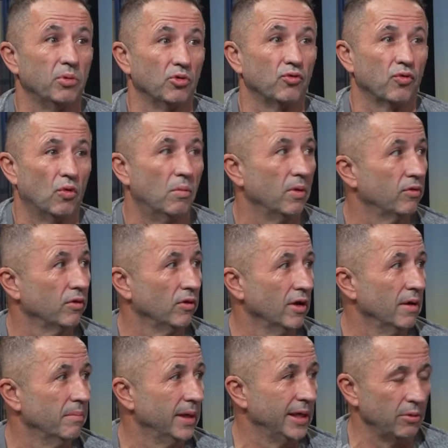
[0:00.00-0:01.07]
trauma through
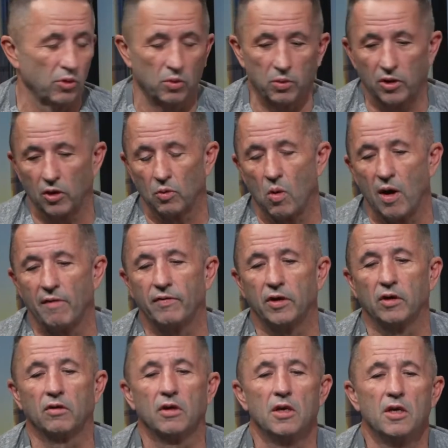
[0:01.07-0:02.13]
him, and he was with his wife and
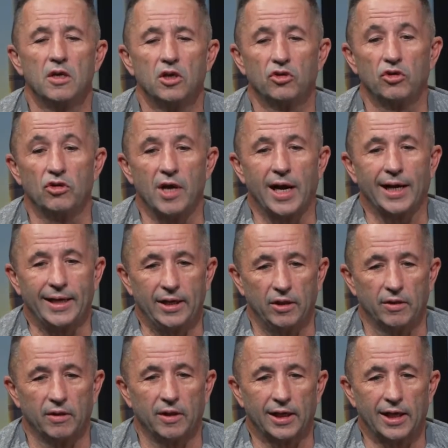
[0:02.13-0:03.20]
his 2 young kids
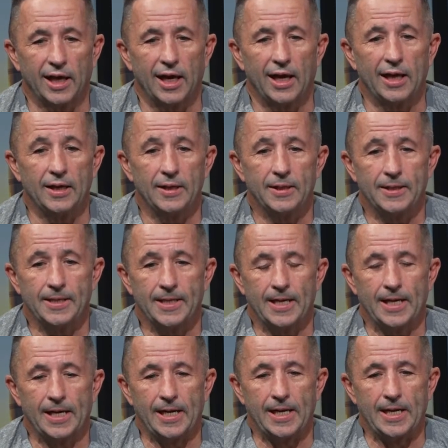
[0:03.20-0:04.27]
in the car.
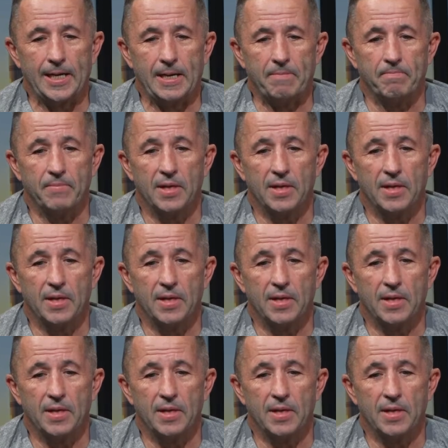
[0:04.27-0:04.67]
And